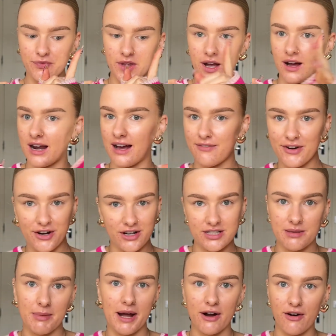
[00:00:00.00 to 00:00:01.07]
I'll have a nicer
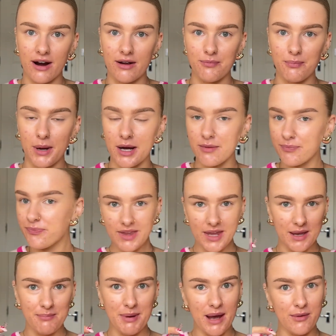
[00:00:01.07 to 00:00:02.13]
background, but
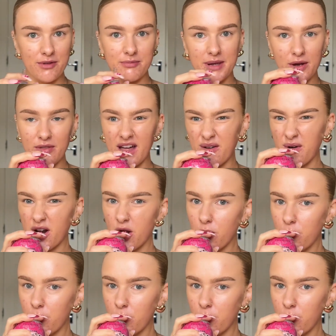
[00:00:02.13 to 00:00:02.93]
bear with me on that one.